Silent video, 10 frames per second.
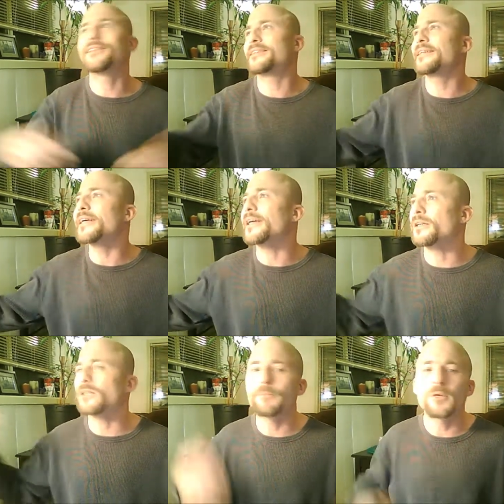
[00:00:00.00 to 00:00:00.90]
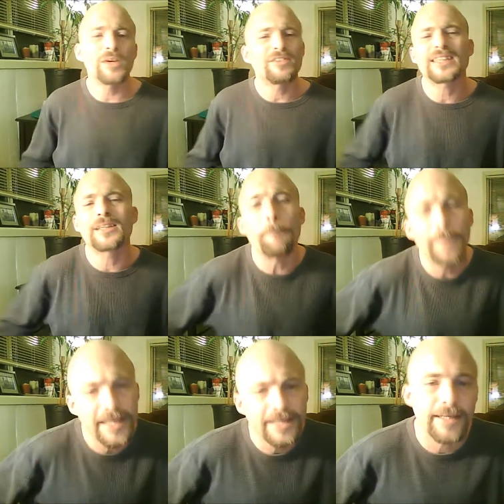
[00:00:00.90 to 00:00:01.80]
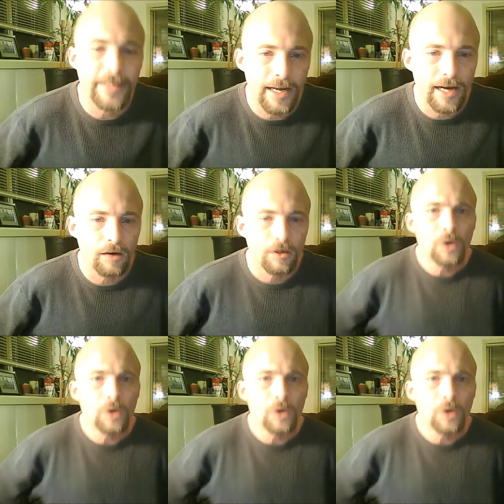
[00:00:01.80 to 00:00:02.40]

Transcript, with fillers: see it. I mean, we've got the media now.